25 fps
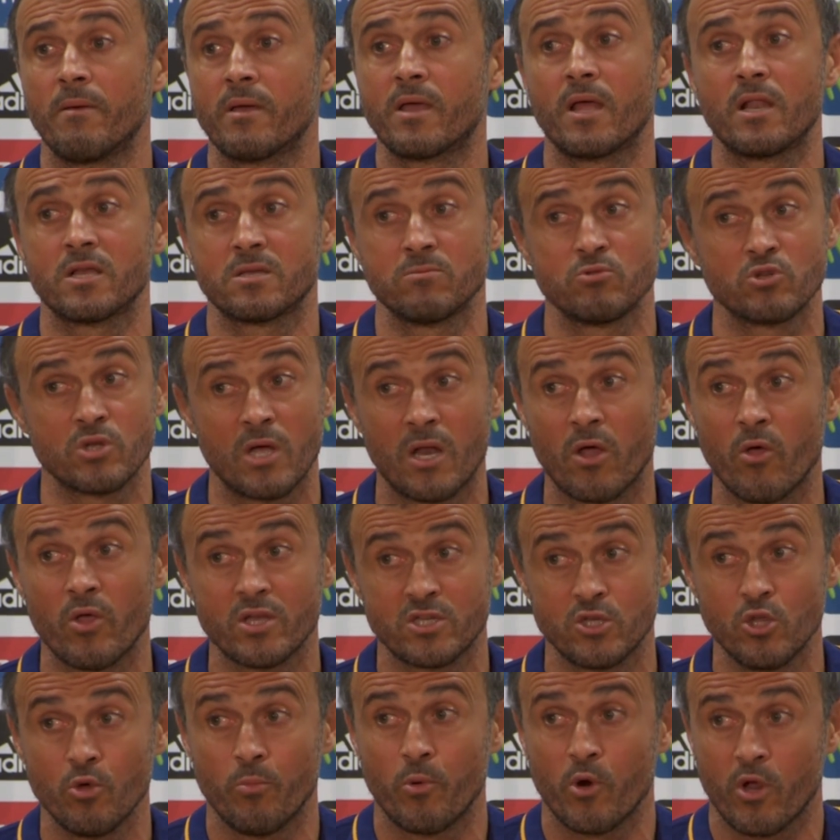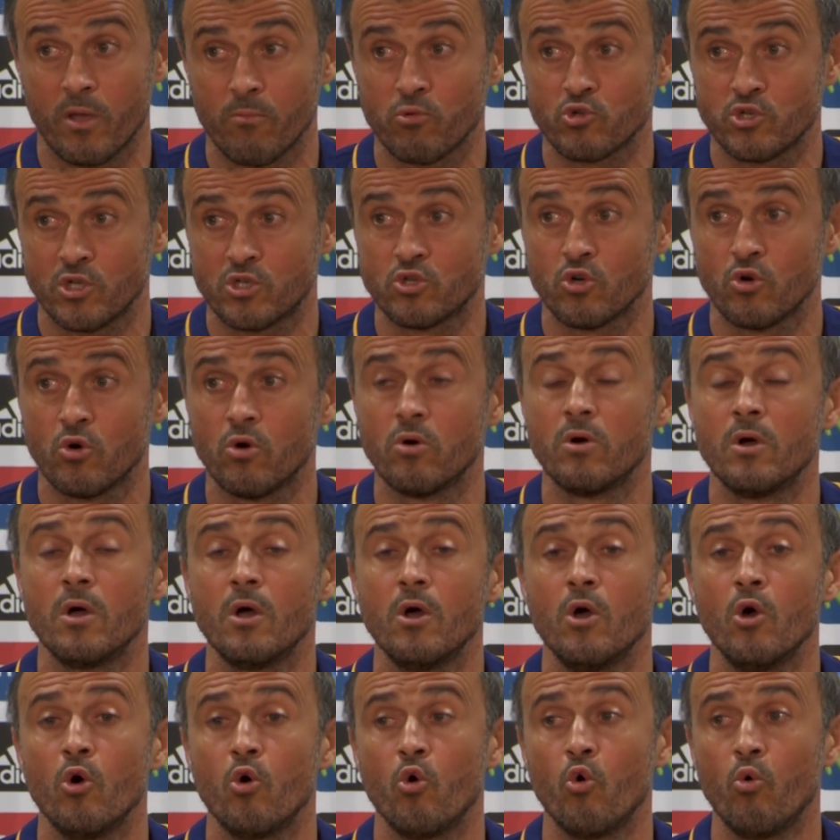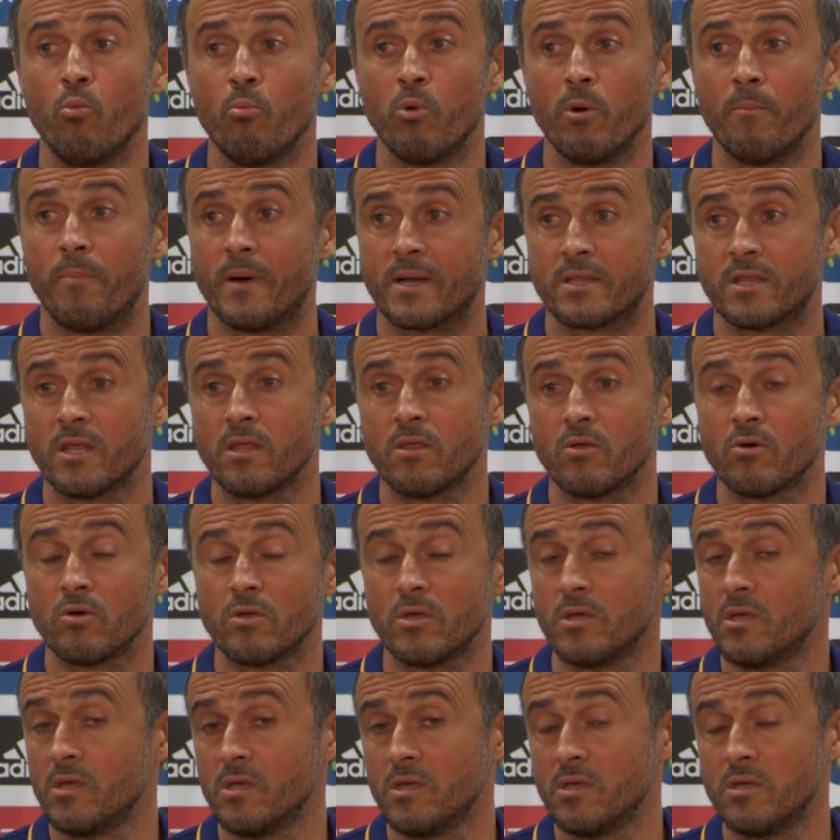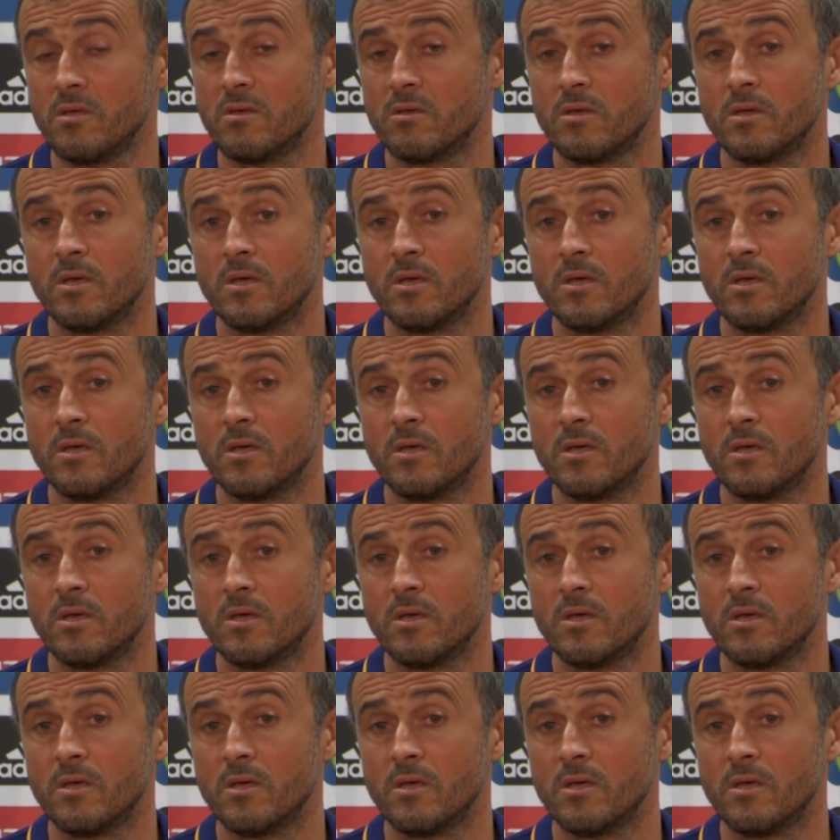make great demands on us, and it's always a good game.